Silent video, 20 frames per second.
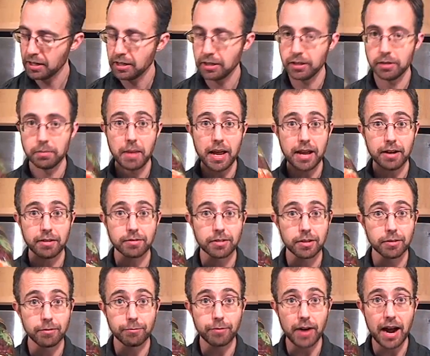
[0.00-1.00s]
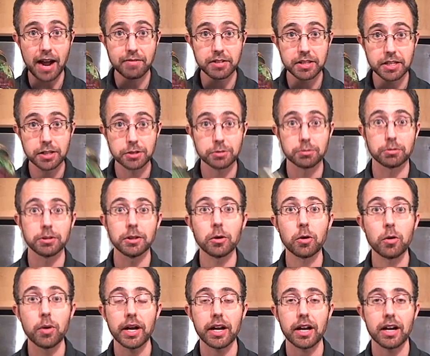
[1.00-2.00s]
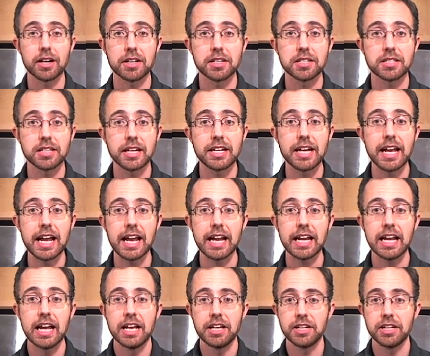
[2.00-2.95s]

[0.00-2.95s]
You make 5 of these real quick on a Sunday.